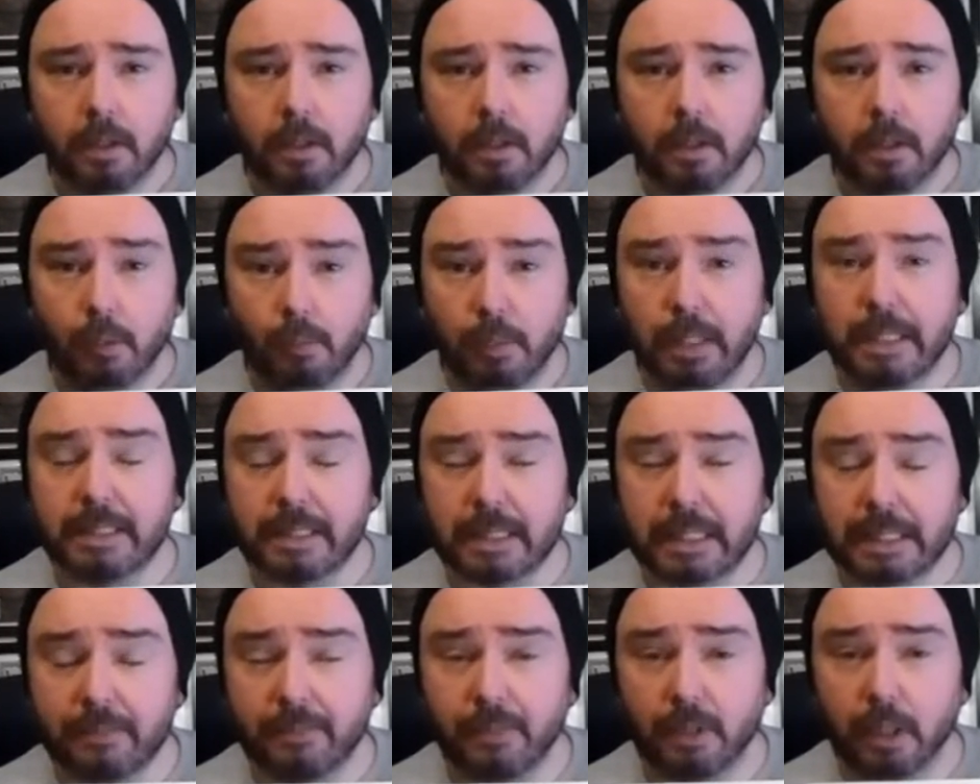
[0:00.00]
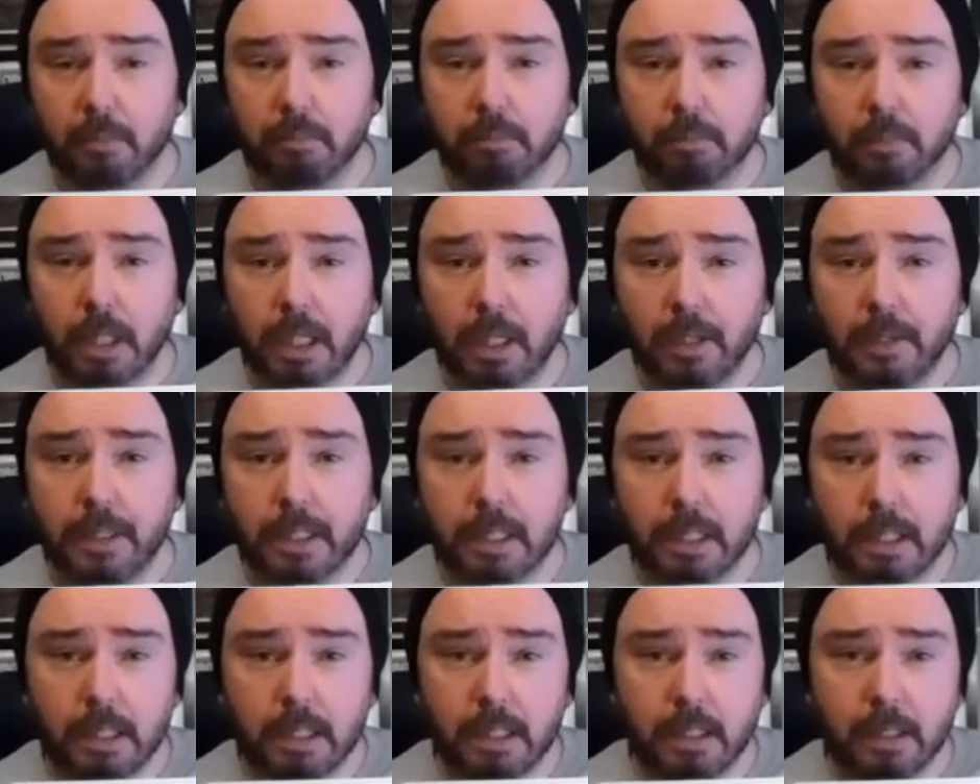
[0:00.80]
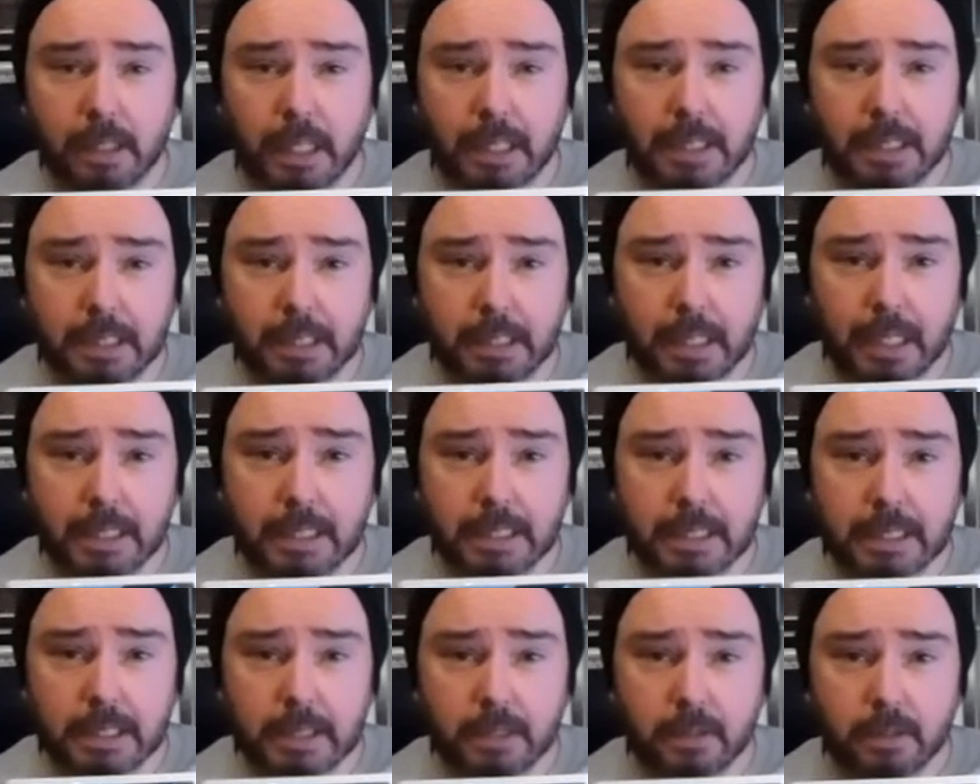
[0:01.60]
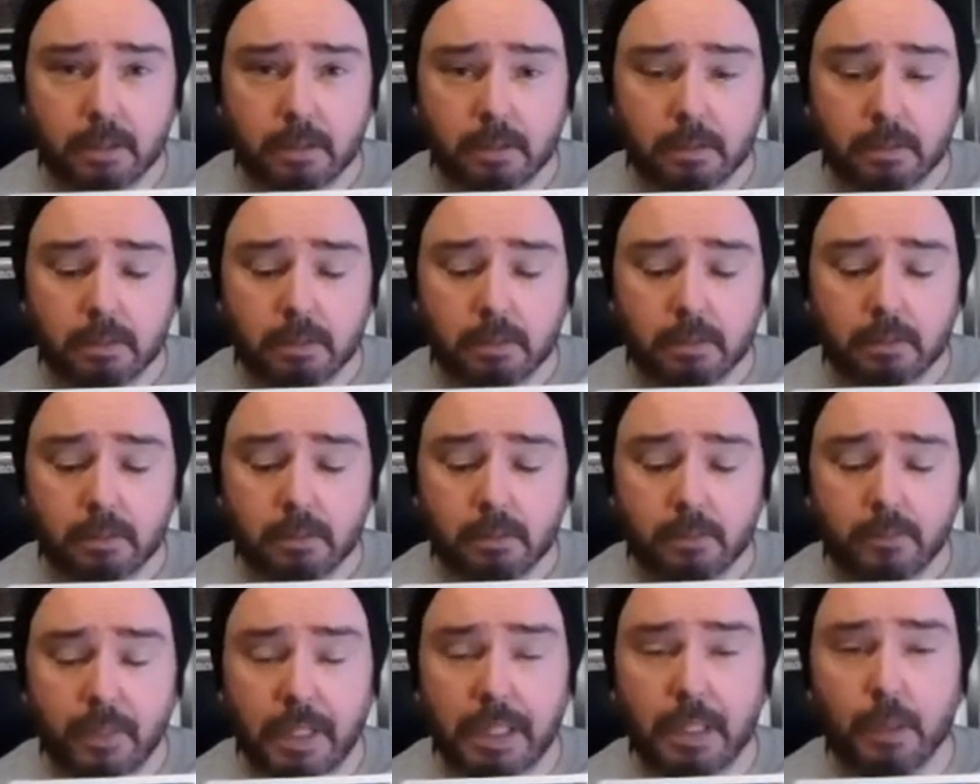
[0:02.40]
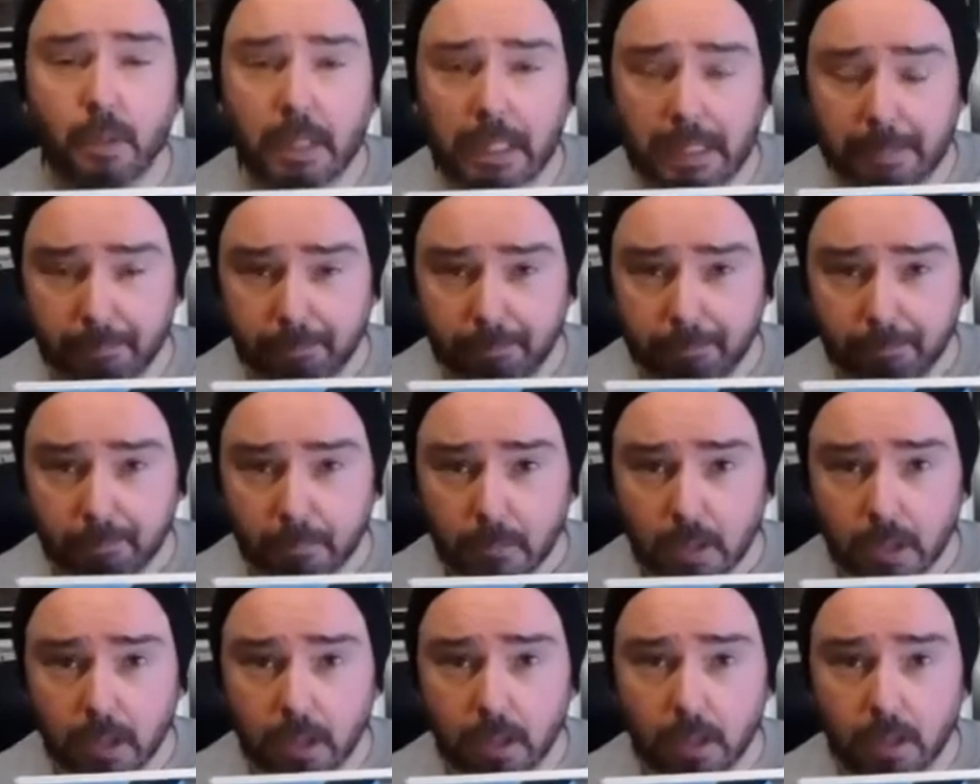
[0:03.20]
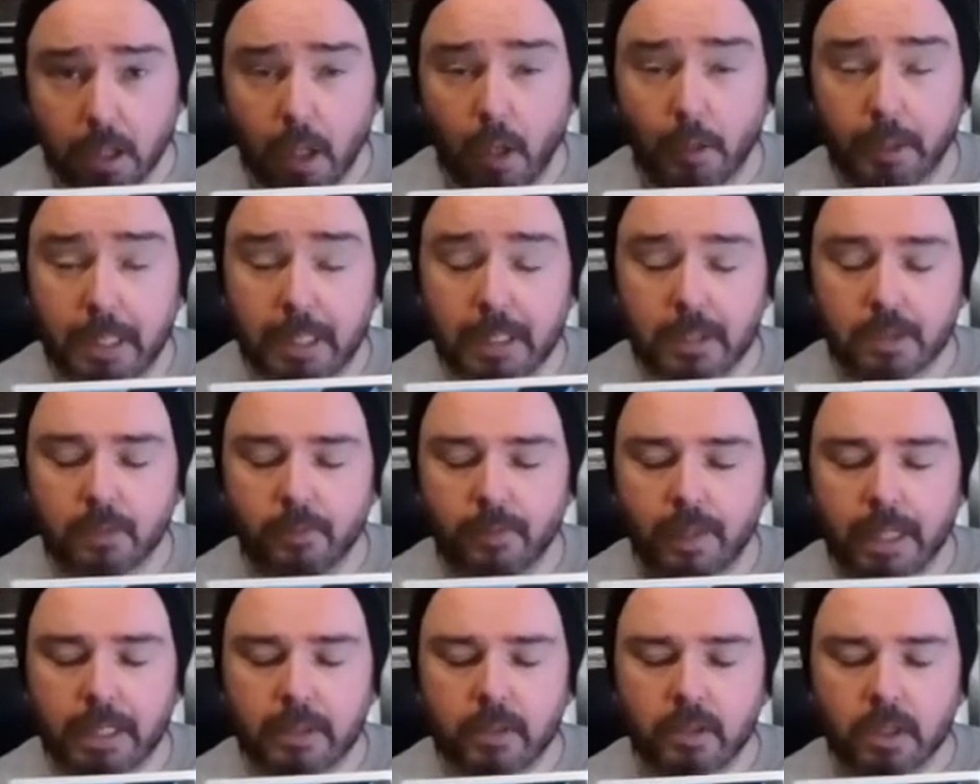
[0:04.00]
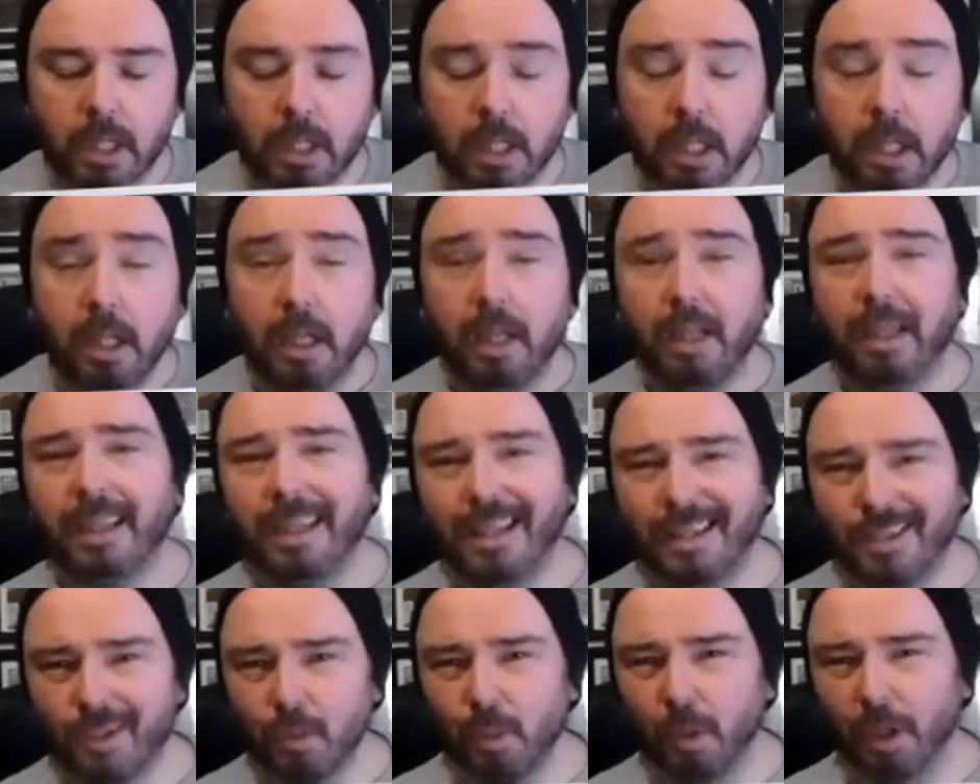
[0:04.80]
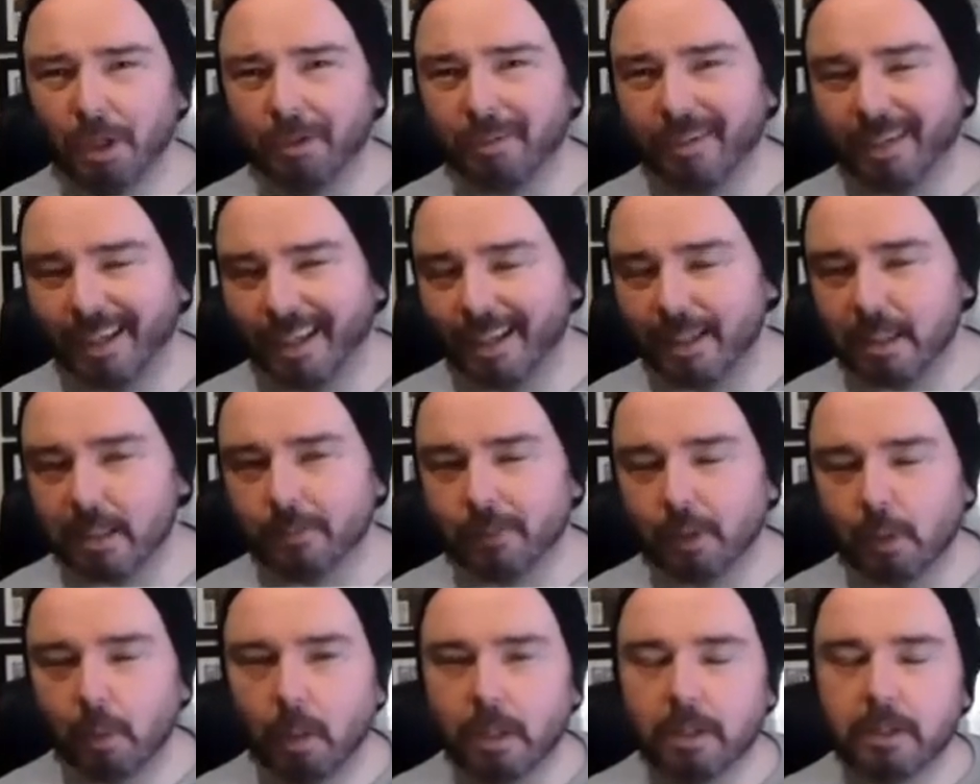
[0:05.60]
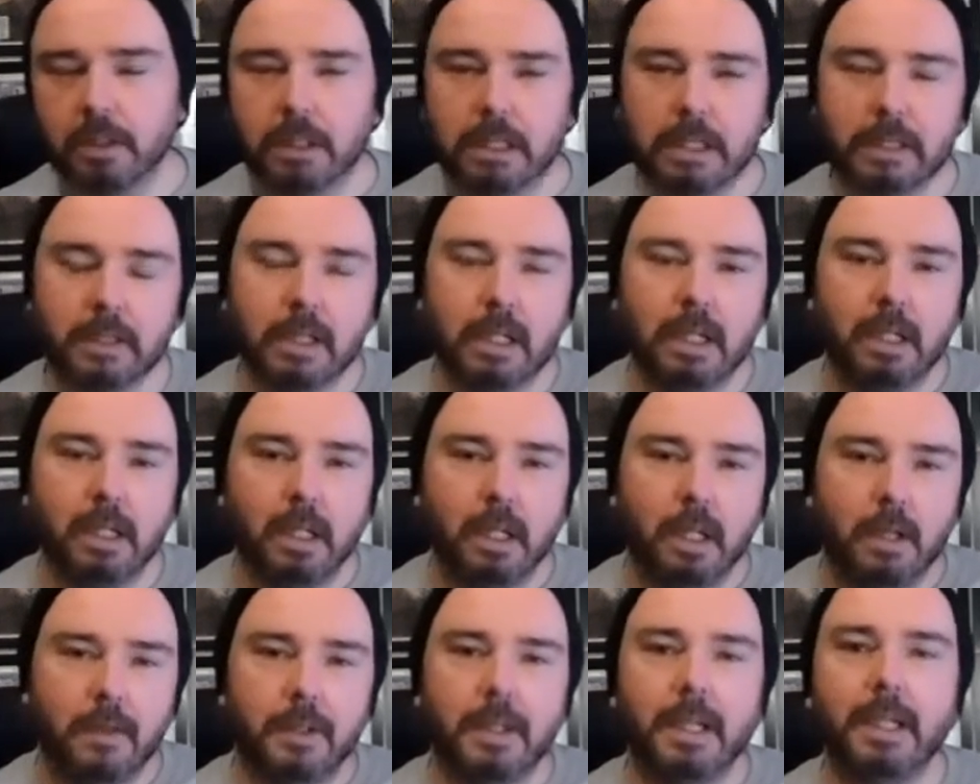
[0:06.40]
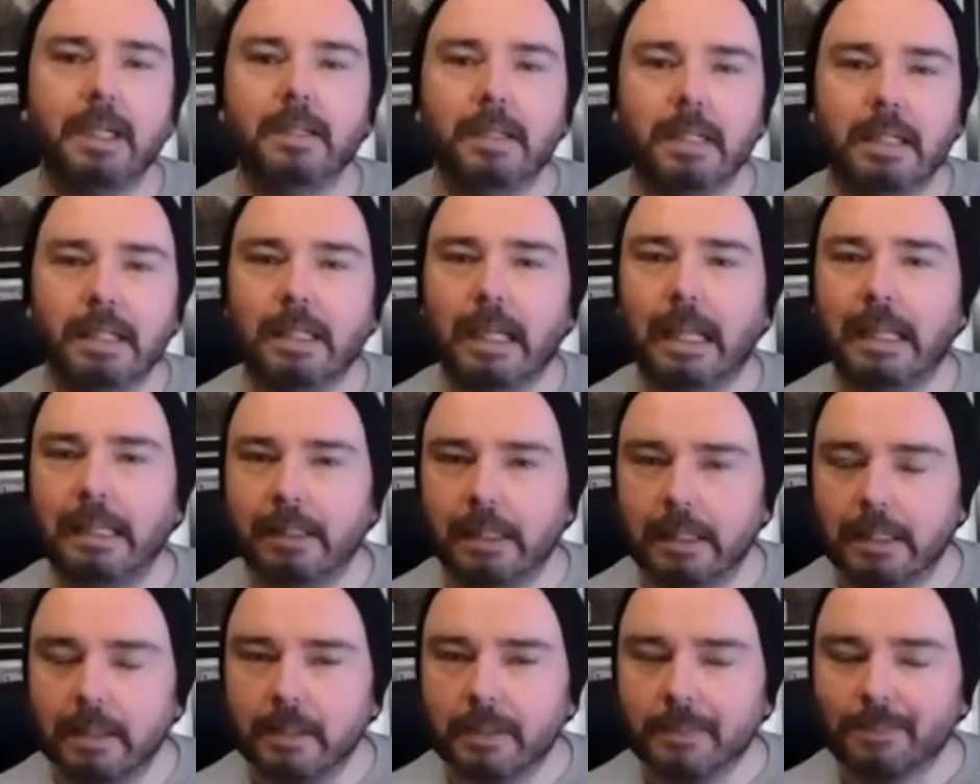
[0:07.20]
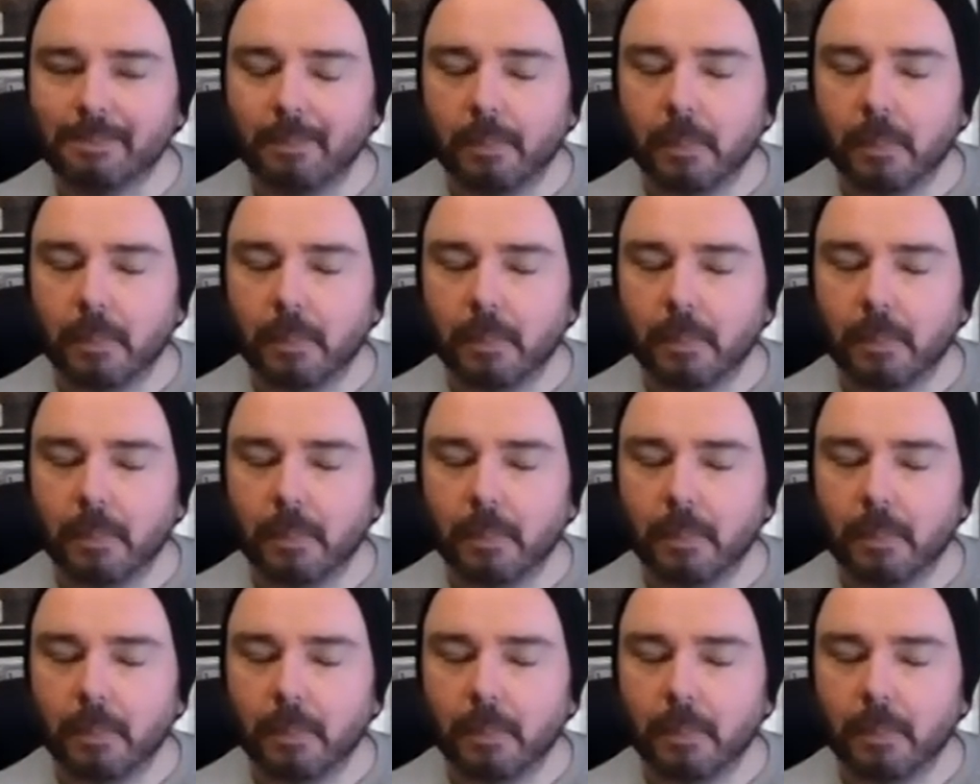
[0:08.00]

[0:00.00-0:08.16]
originally from the 1990s video game, Arcade's Revenge. In case you're wondering, kids, if you're watching this, the 1990s